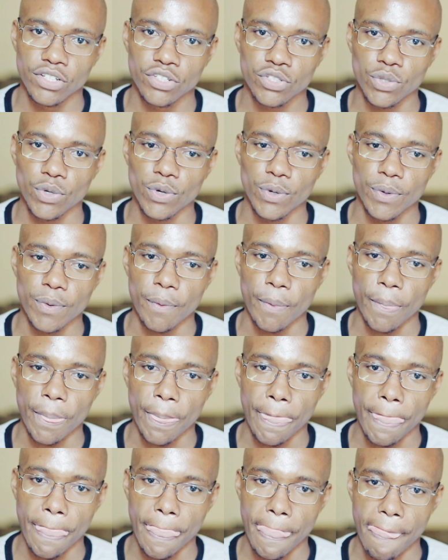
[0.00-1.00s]
So
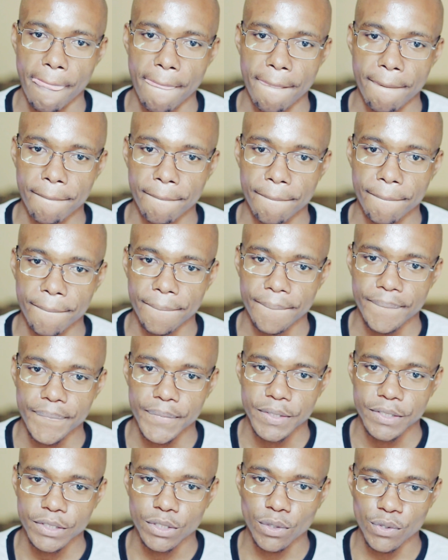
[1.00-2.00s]

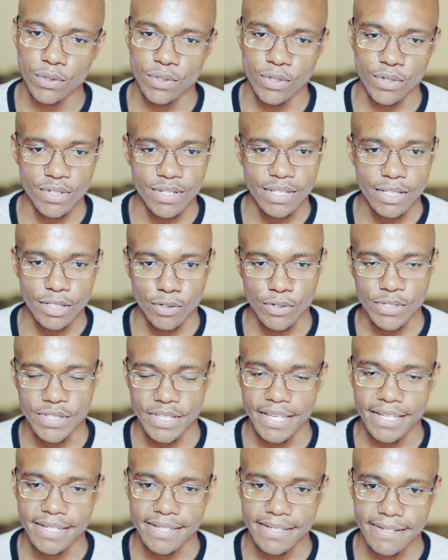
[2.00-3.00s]
through those
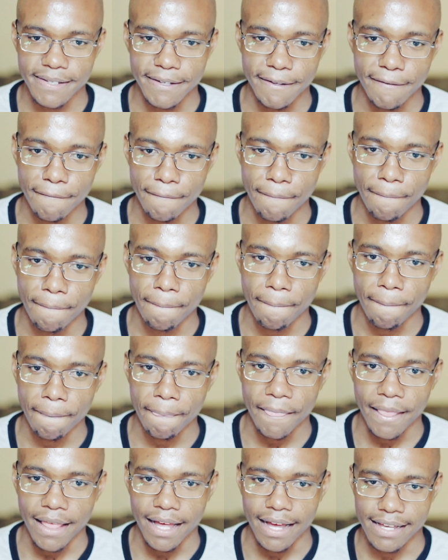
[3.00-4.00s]
years,
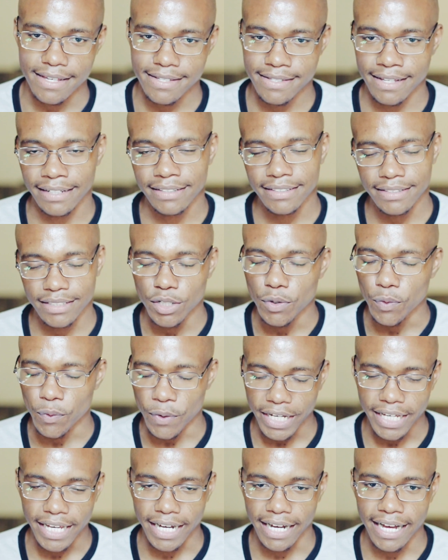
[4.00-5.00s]
I started
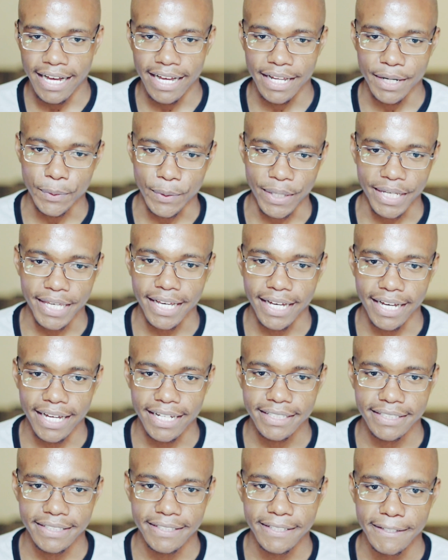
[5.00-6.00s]
working hard,
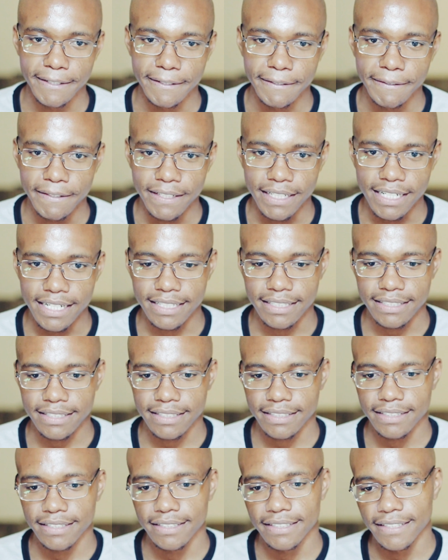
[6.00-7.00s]

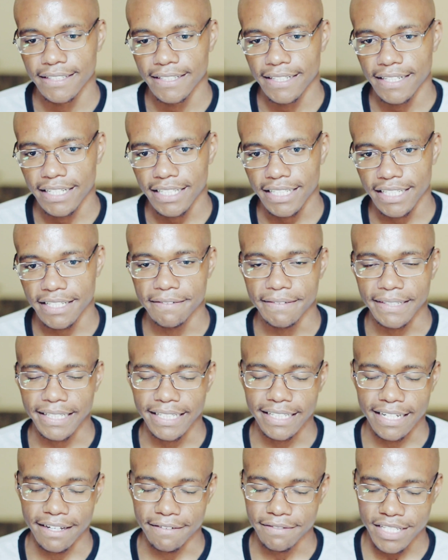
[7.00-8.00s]
and giving
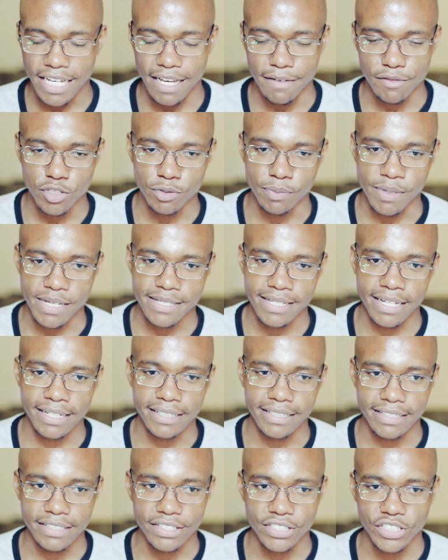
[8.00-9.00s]
enough time to my
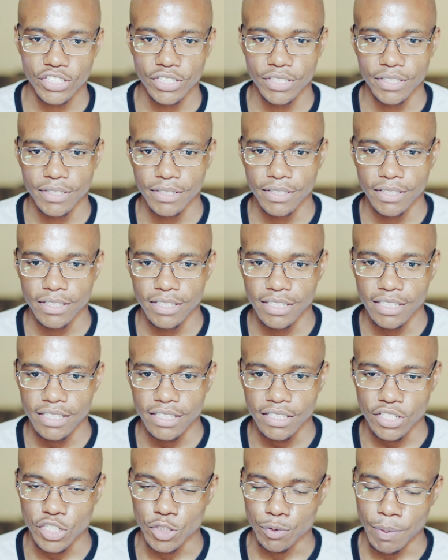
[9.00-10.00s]
studies,
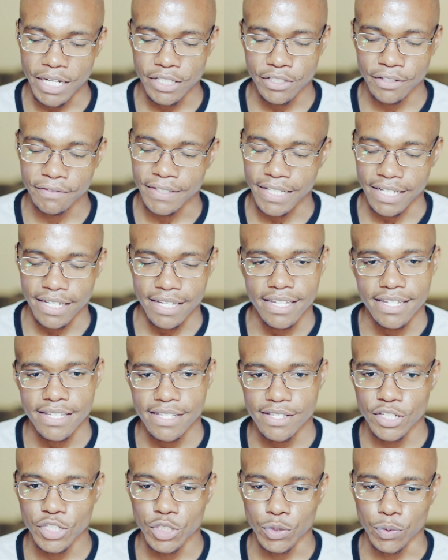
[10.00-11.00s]
despite of the
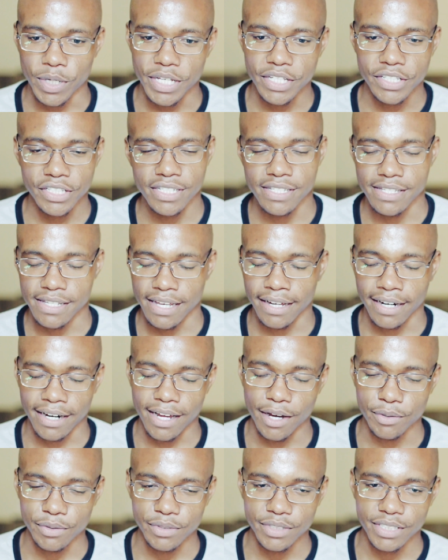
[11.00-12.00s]
situations
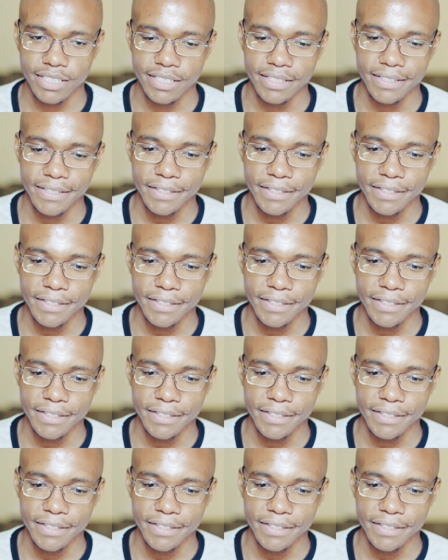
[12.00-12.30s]
around.